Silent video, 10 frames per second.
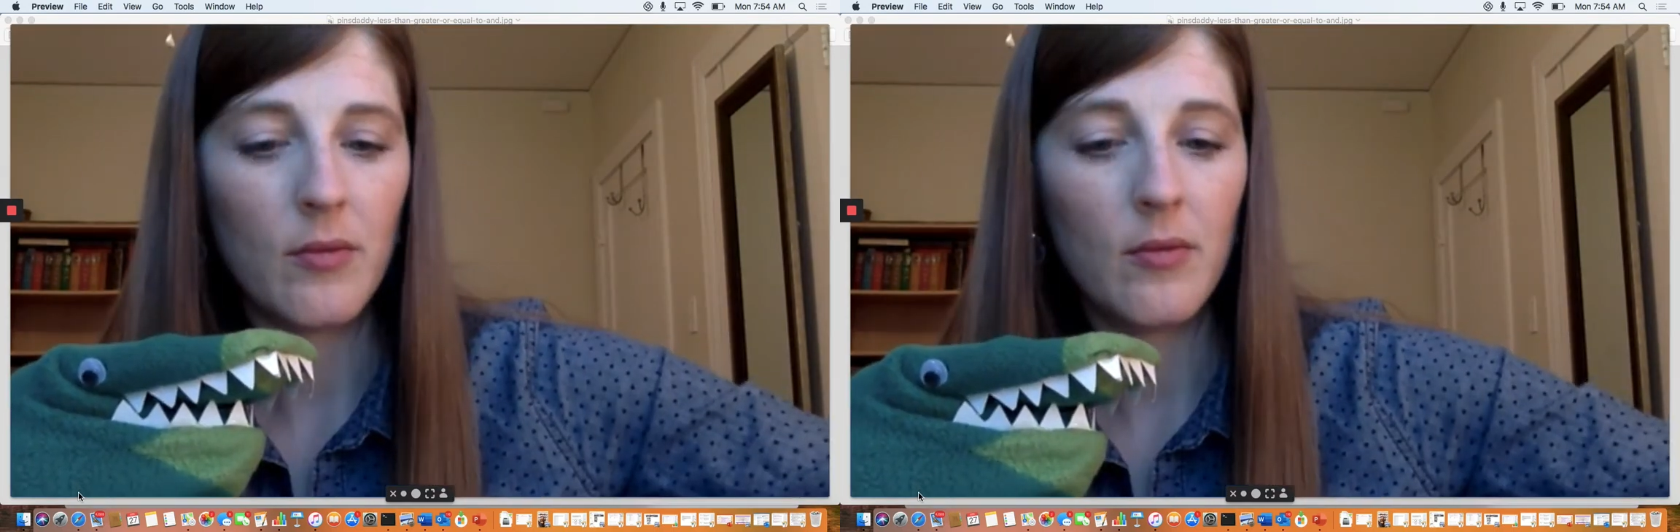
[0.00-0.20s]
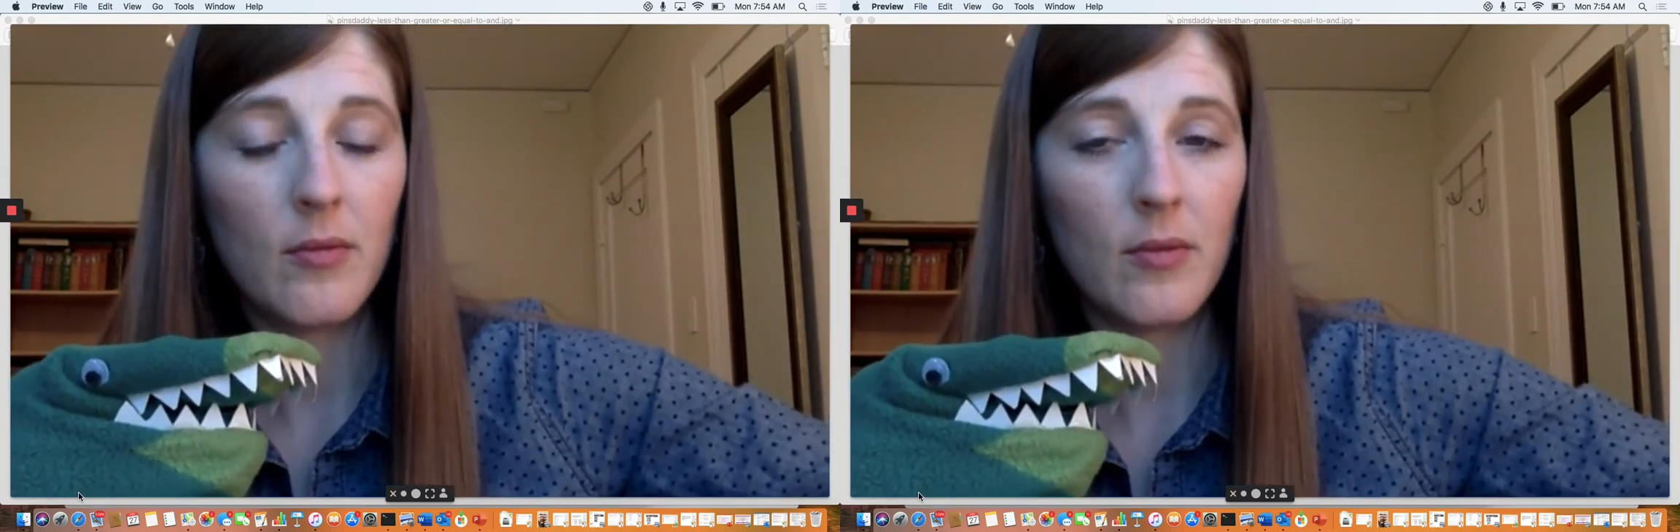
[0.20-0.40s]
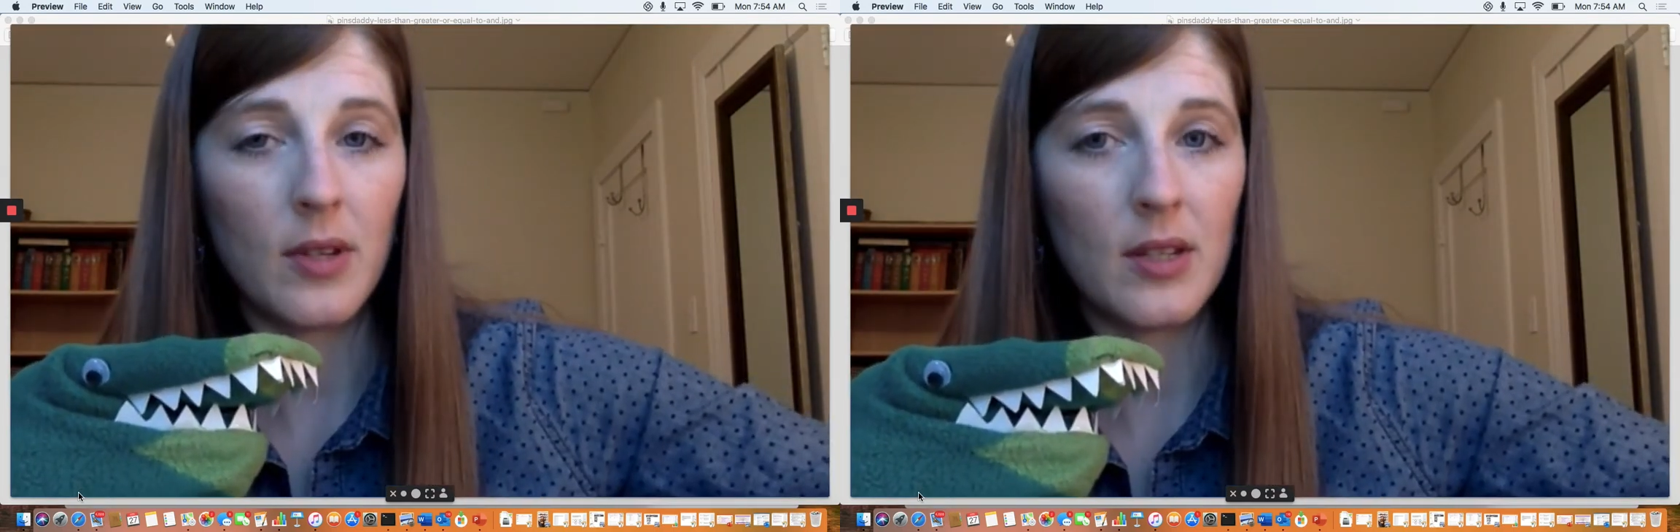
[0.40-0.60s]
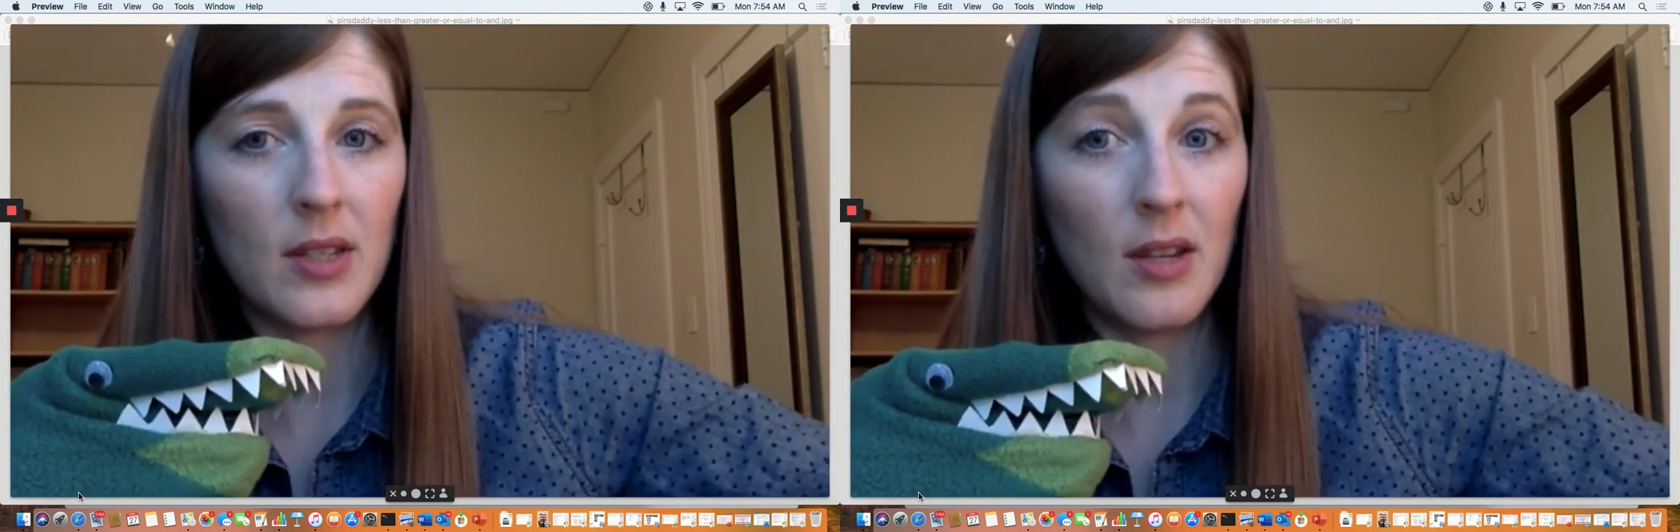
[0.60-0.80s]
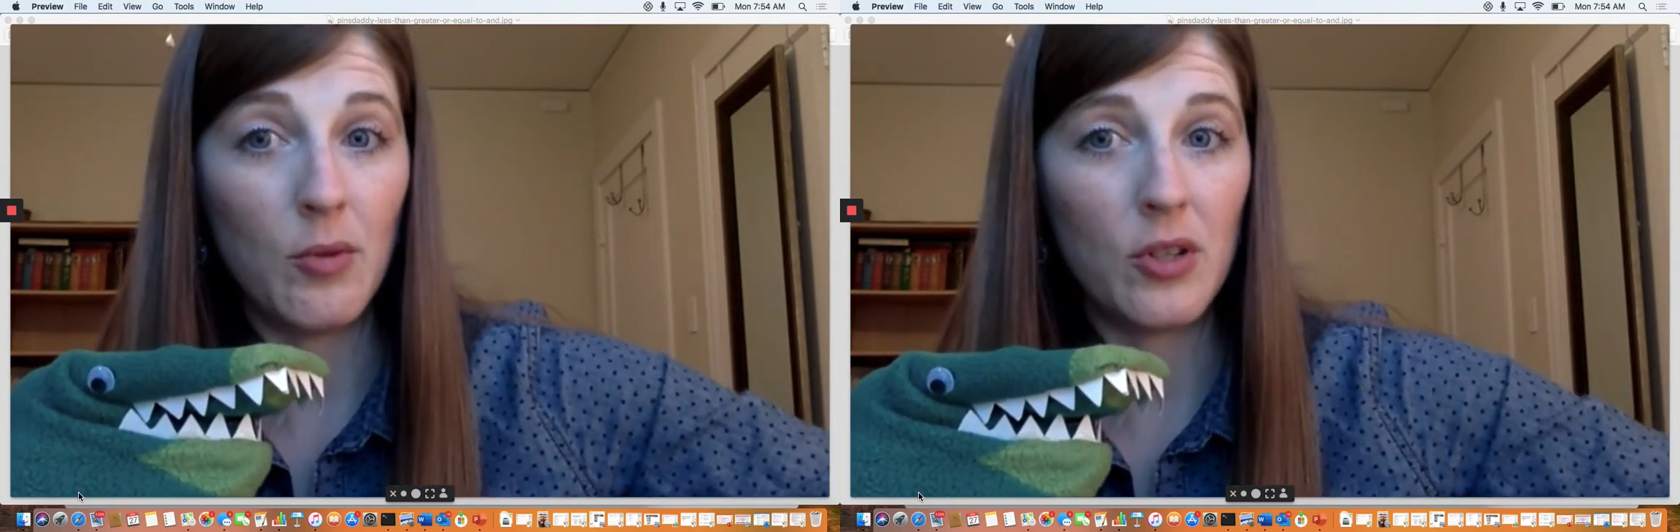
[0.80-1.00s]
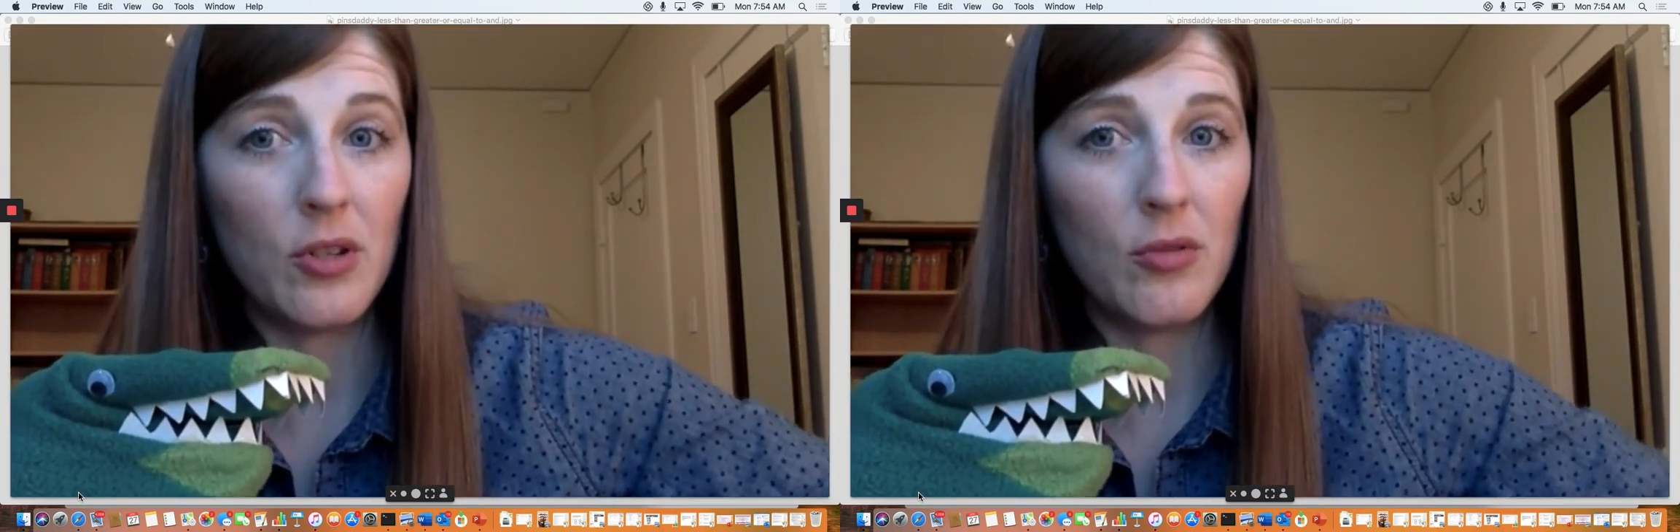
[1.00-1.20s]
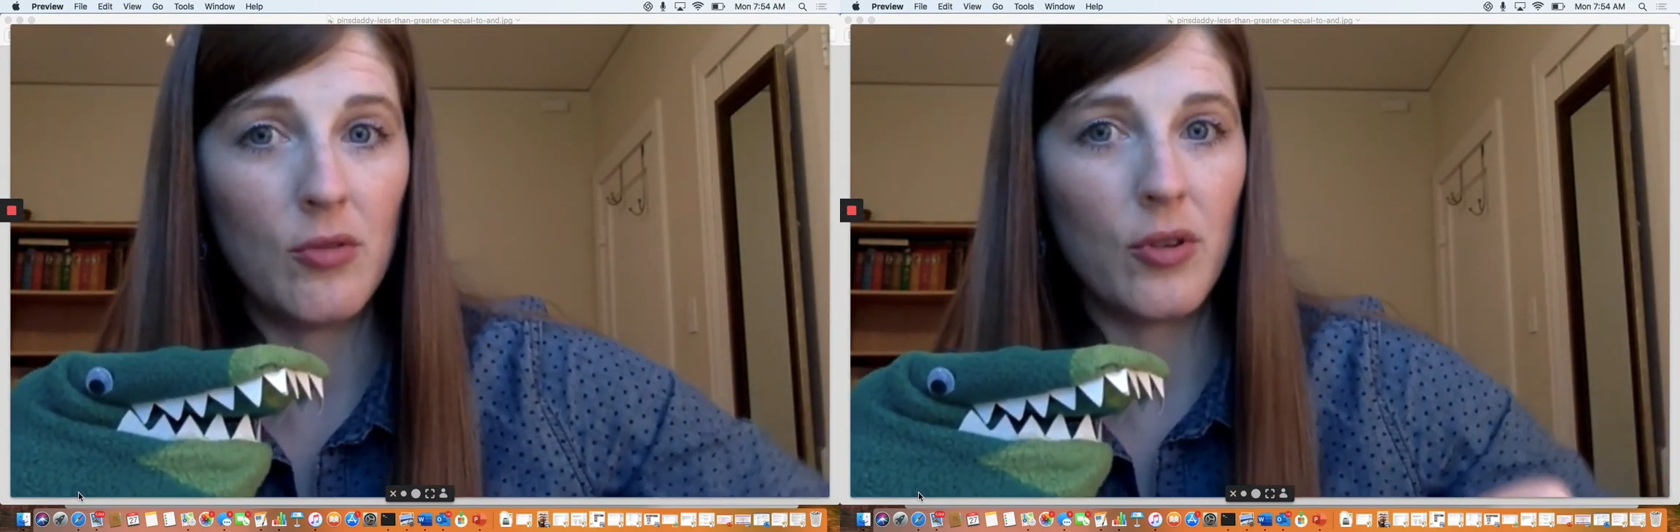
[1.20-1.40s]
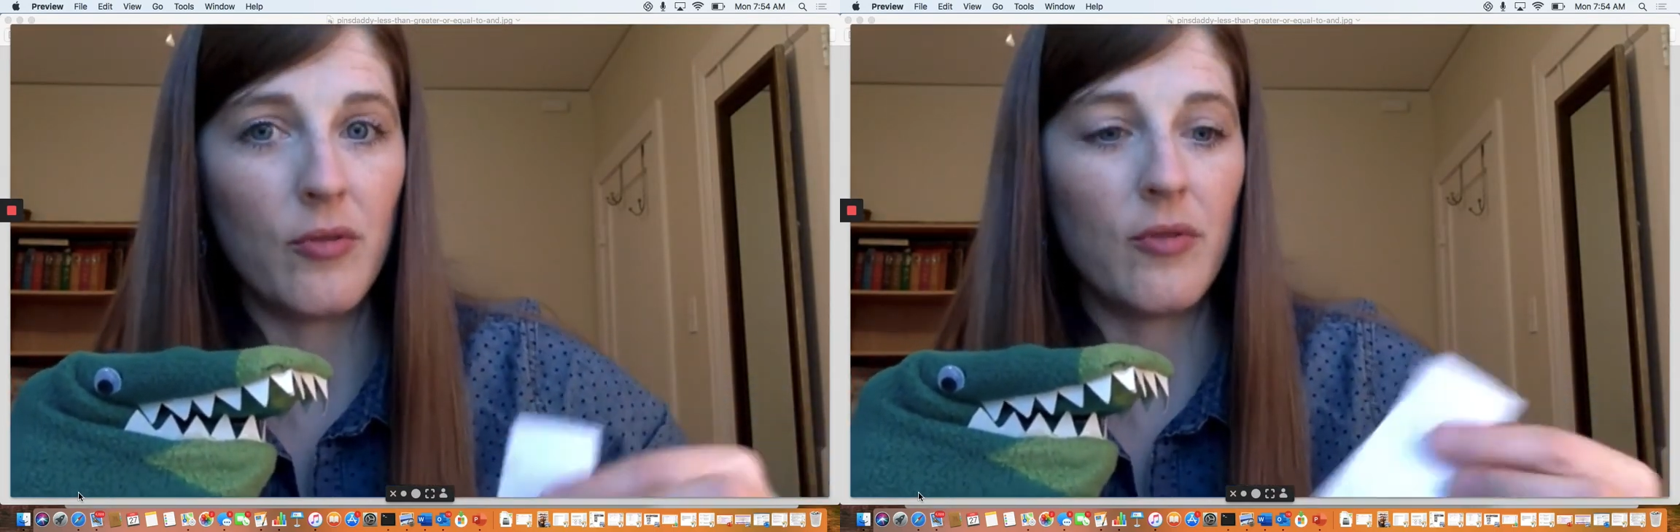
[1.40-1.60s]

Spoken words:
let's see what you drew for